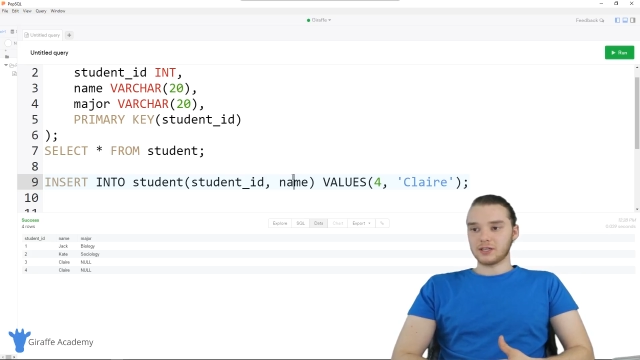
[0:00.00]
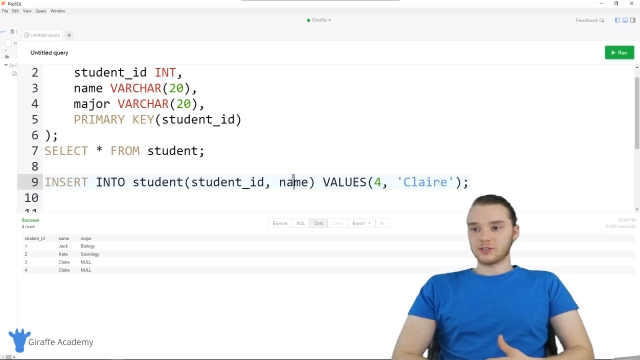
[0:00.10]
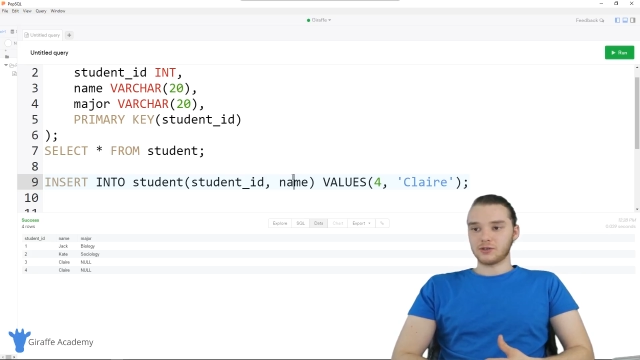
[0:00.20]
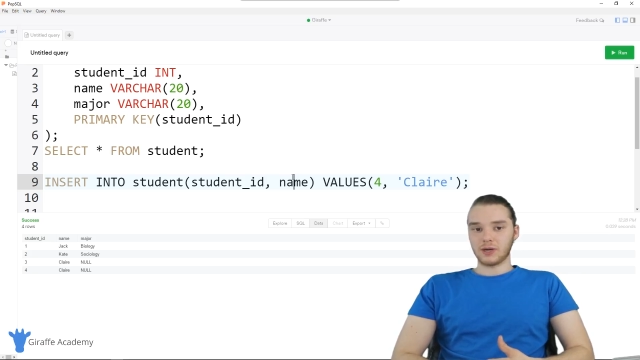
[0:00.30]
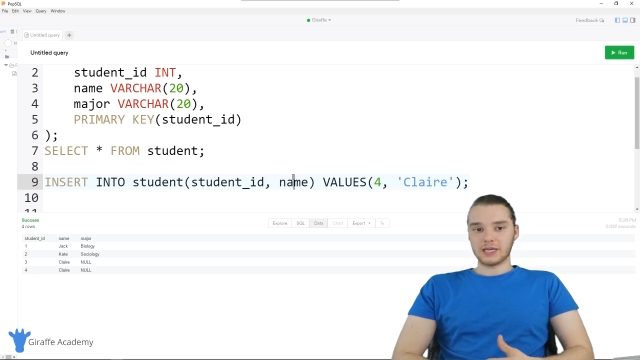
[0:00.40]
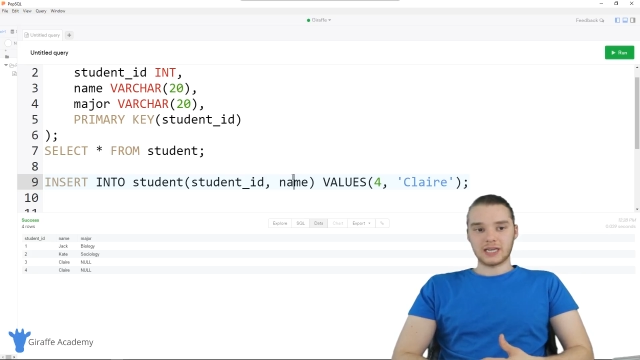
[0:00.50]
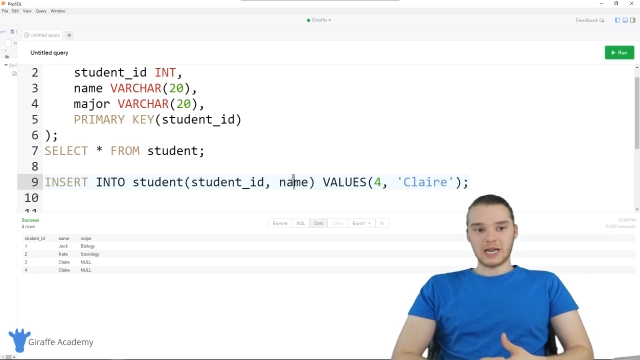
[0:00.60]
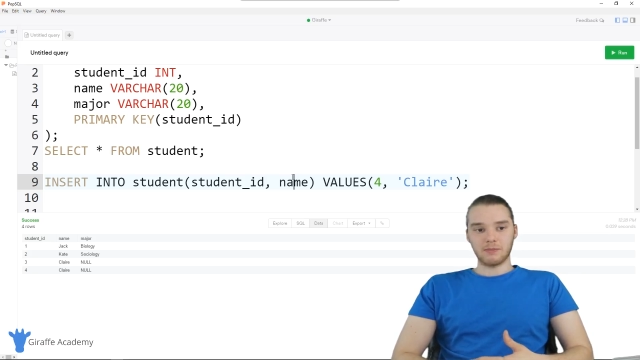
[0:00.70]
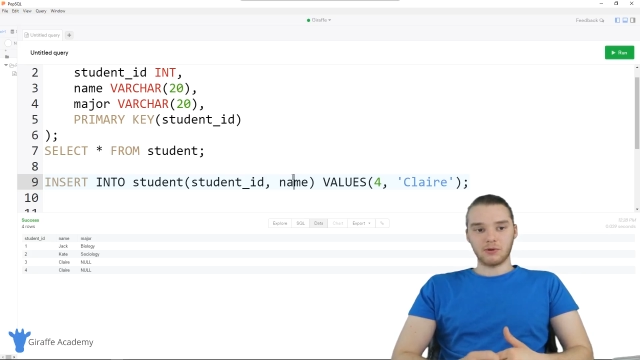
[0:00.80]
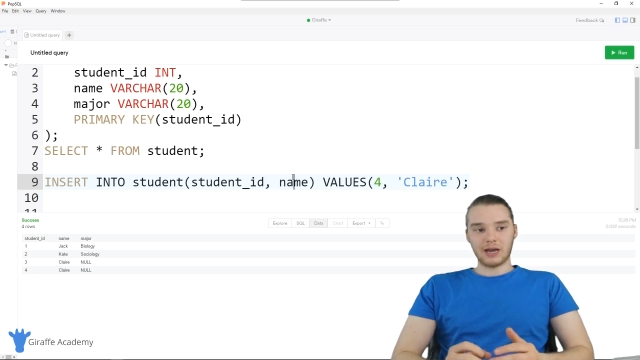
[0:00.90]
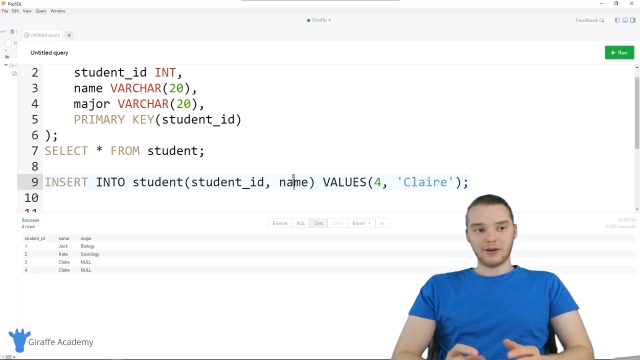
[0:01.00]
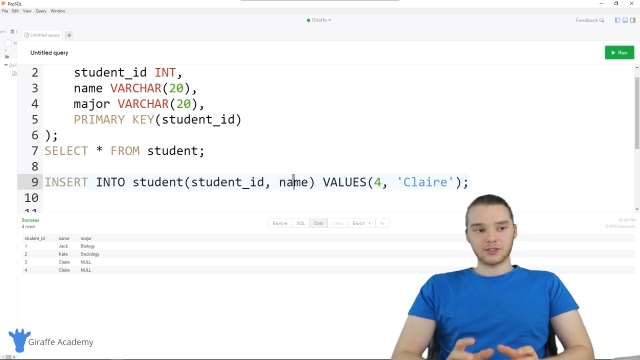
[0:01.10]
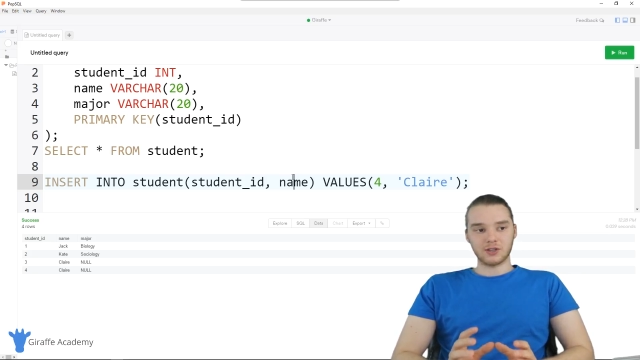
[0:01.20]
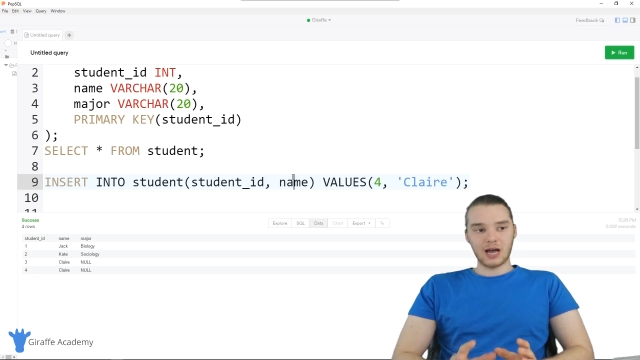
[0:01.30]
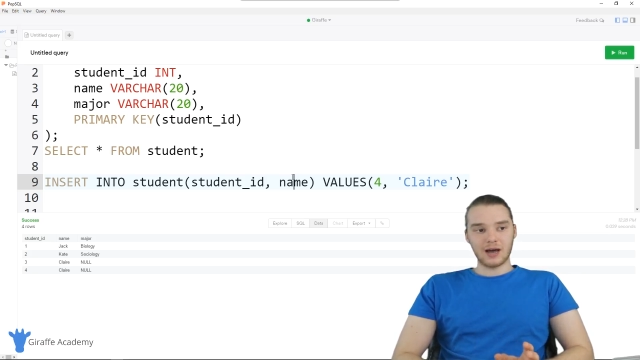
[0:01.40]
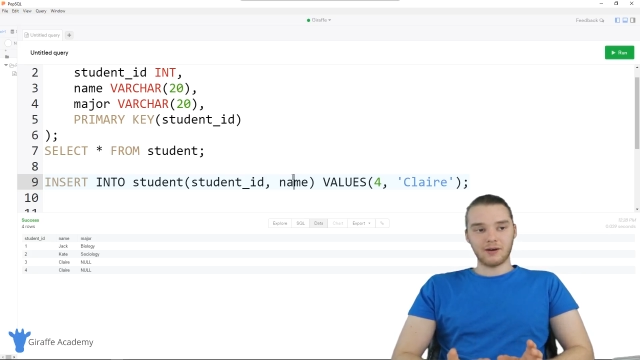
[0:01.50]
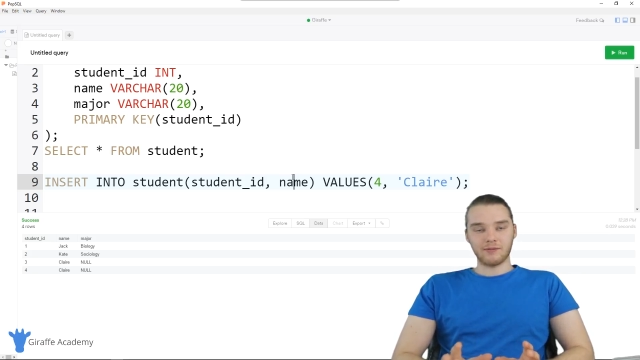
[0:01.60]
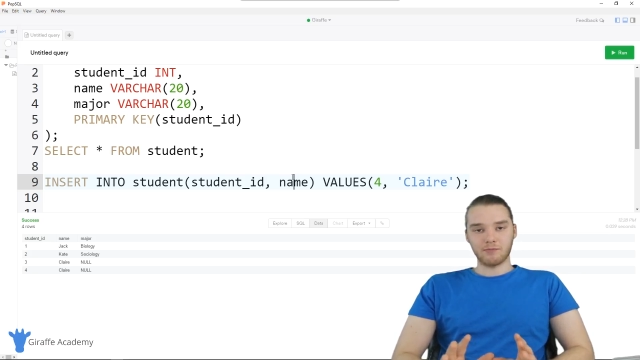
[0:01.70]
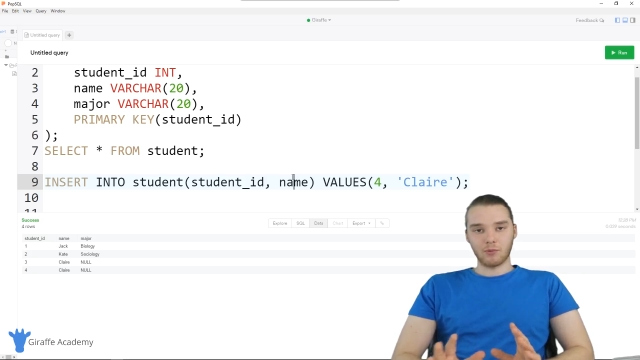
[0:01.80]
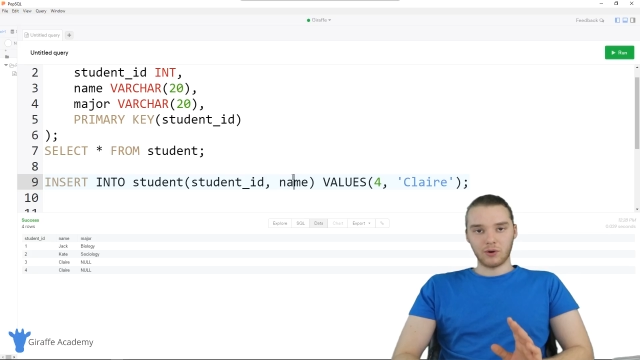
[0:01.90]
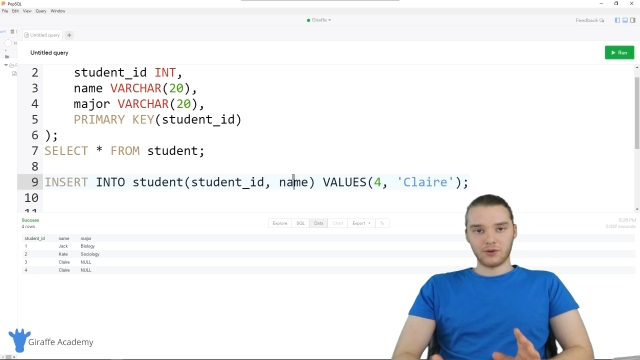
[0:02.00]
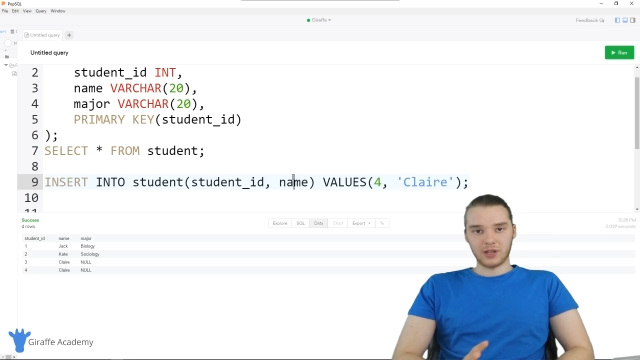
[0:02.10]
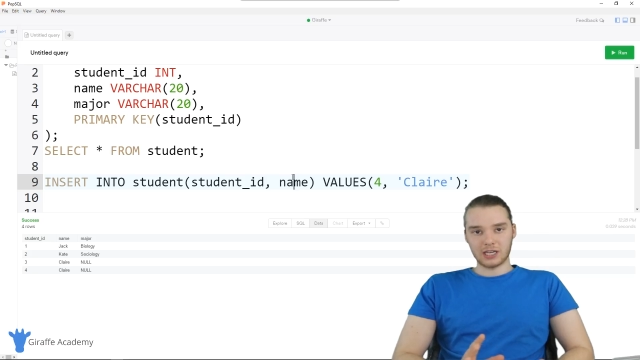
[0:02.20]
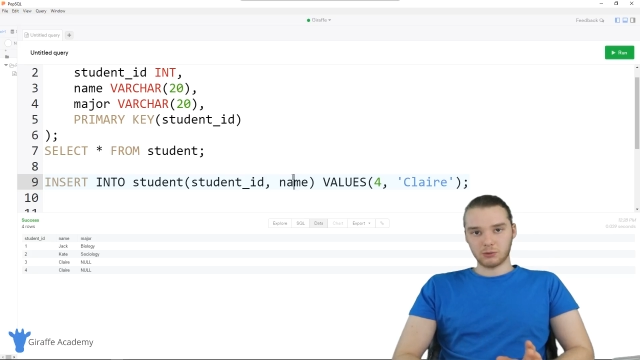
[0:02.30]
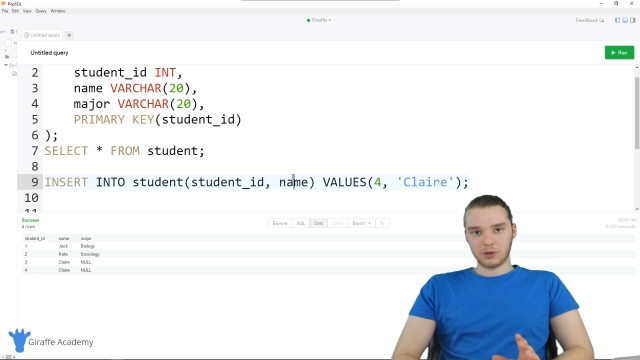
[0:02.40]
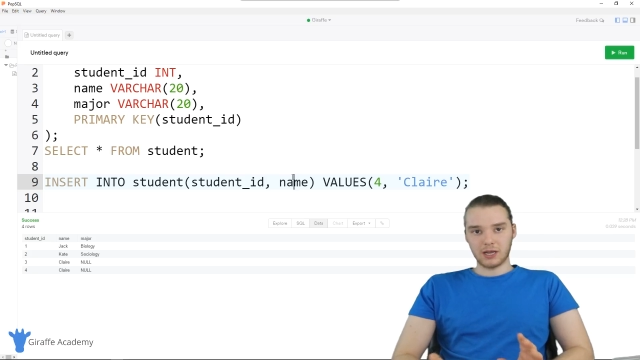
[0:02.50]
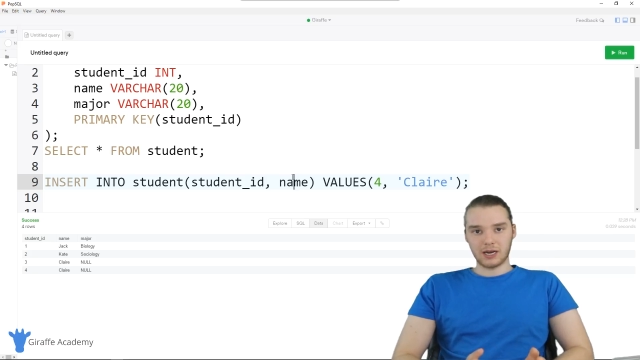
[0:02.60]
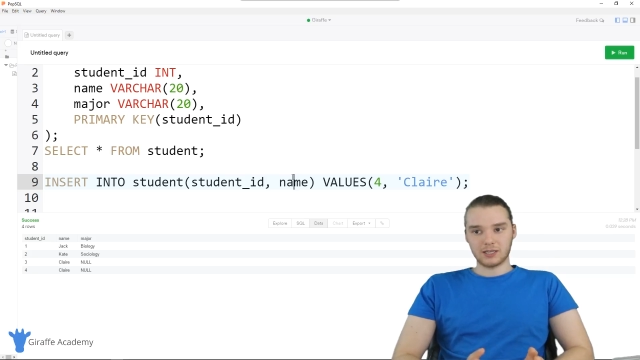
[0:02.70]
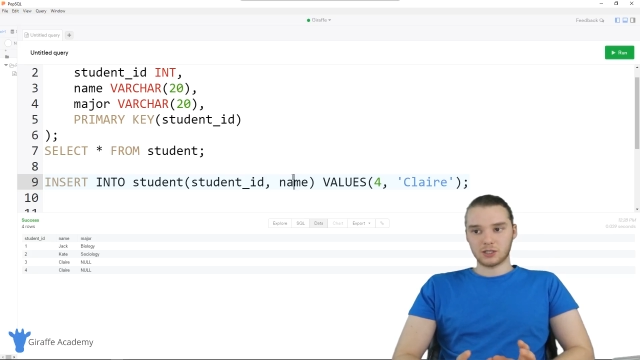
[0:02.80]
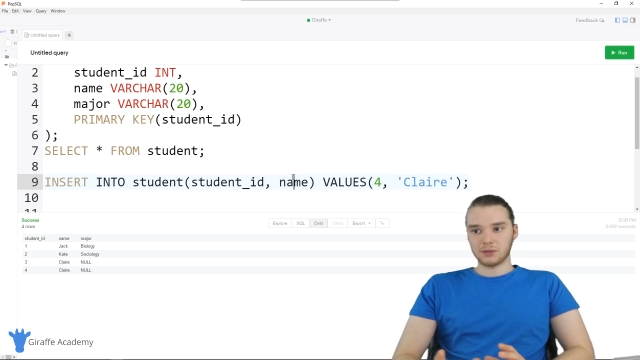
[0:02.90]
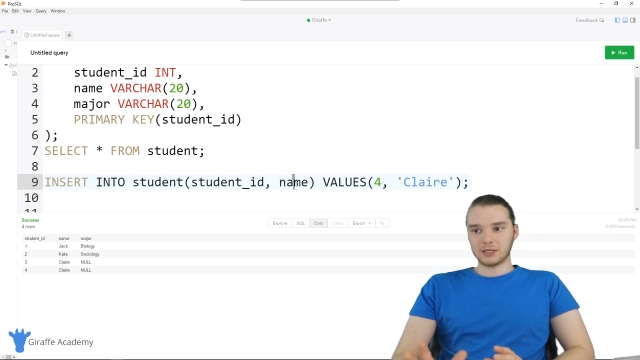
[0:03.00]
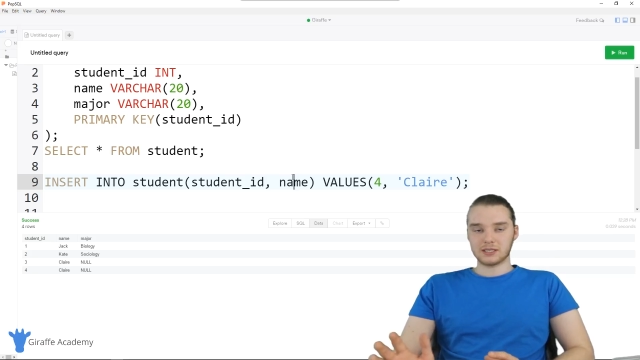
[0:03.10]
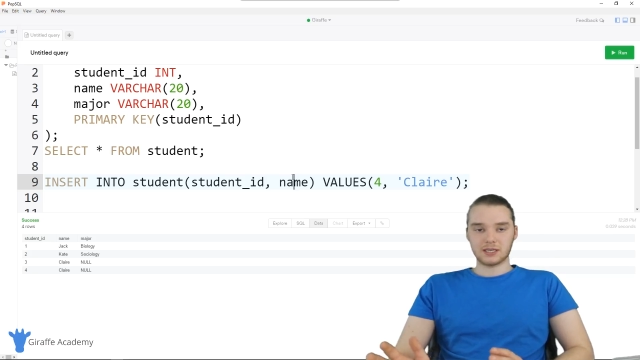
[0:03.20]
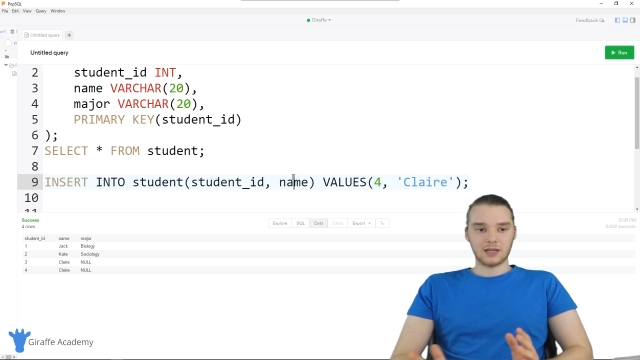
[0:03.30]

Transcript: into a table. Now there's a lot of more things we can get into with this.